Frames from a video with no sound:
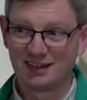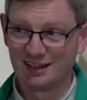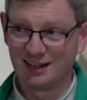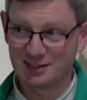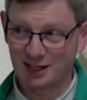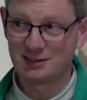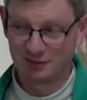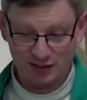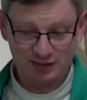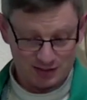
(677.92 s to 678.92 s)
That's,
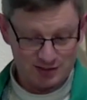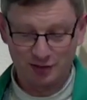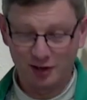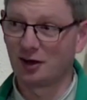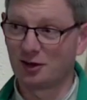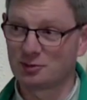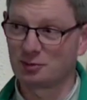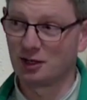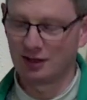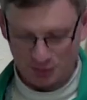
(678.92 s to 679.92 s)
that, that's a fairly honest
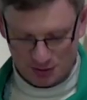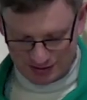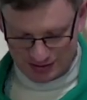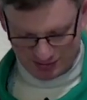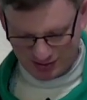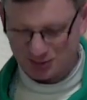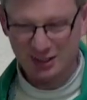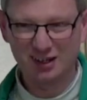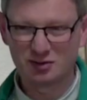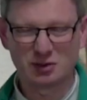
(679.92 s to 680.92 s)
prayer. Now, he's given out to
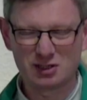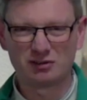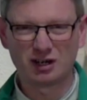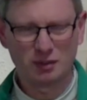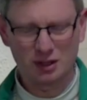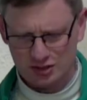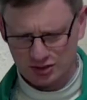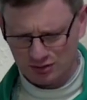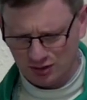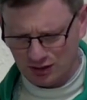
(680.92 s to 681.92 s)
God, which I wouldn't recommend you
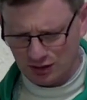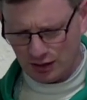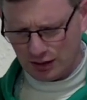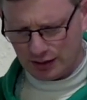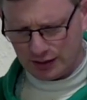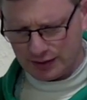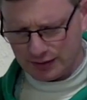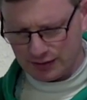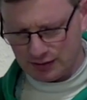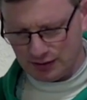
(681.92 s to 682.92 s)
do.
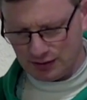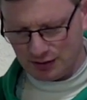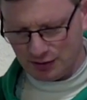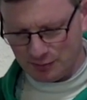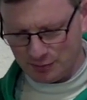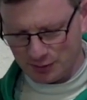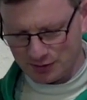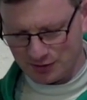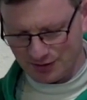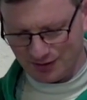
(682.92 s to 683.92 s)
Uh, but
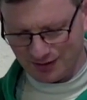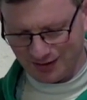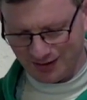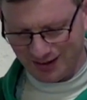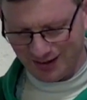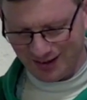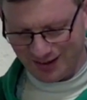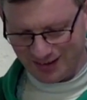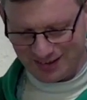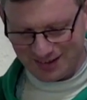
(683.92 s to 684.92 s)

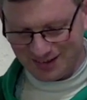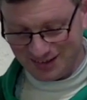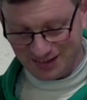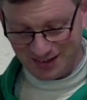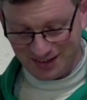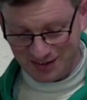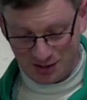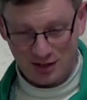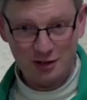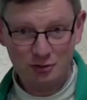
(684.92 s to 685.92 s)
he,
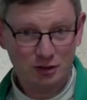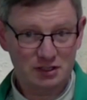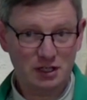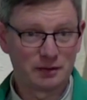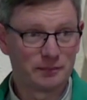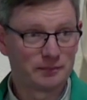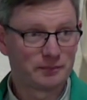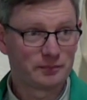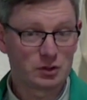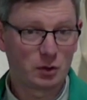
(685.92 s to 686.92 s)
he'd rather die.
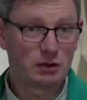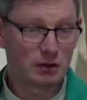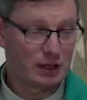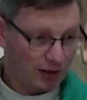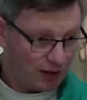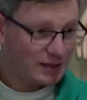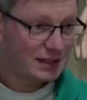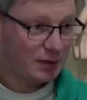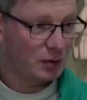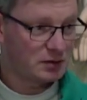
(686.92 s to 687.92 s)
So he, he lies
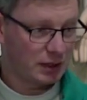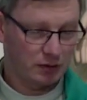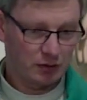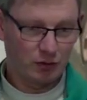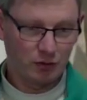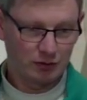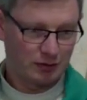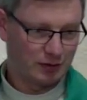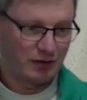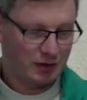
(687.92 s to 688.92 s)
down outside. On, on
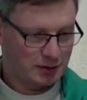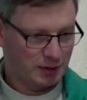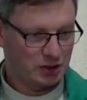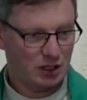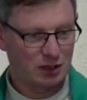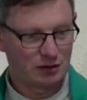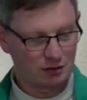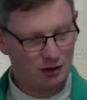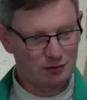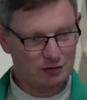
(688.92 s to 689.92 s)
he finds a bit of shade.
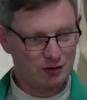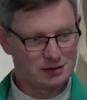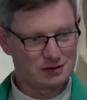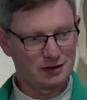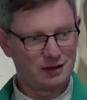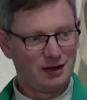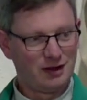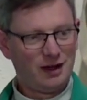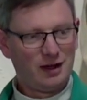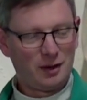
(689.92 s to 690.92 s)
God causes a,
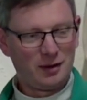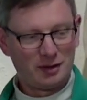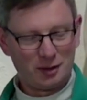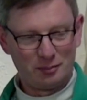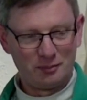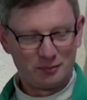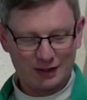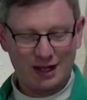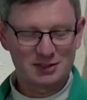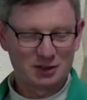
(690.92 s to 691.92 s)
a, a
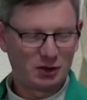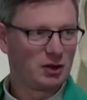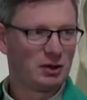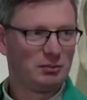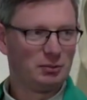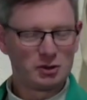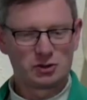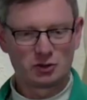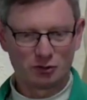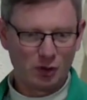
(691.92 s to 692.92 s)
castor oil bush
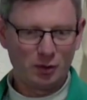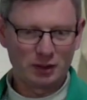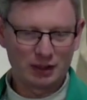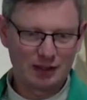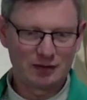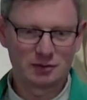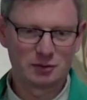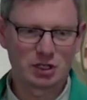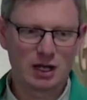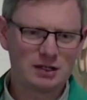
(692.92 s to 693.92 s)
to grow up, and it gives him
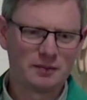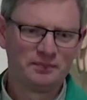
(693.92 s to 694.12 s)
shade.